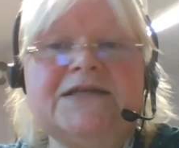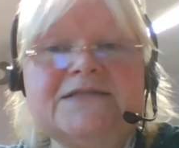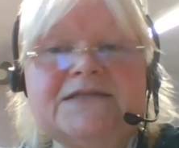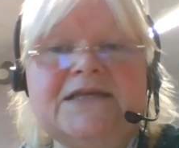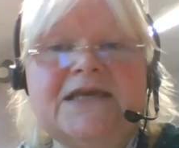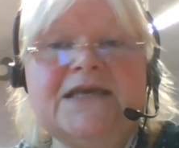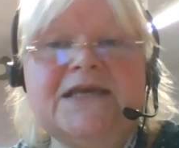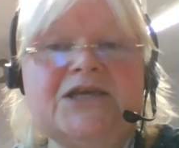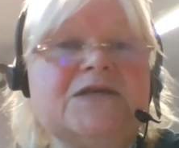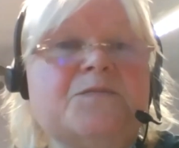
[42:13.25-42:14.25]
needs an
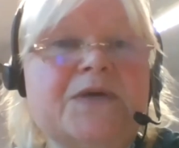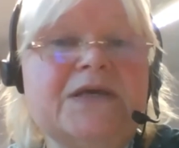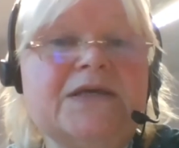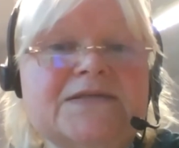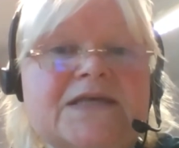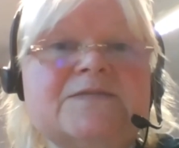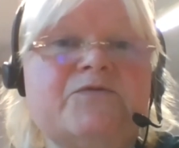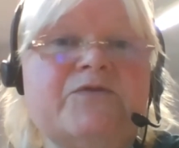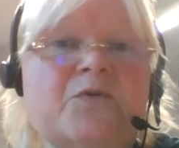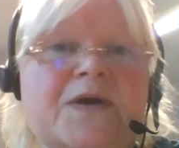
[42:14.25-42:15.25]
EHCP
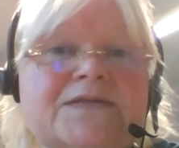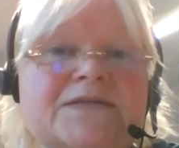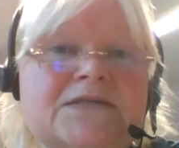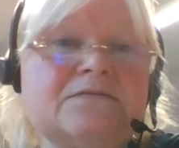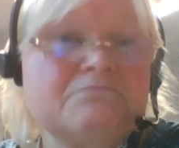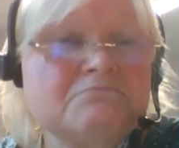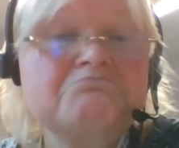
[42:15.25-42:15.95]
assessment request,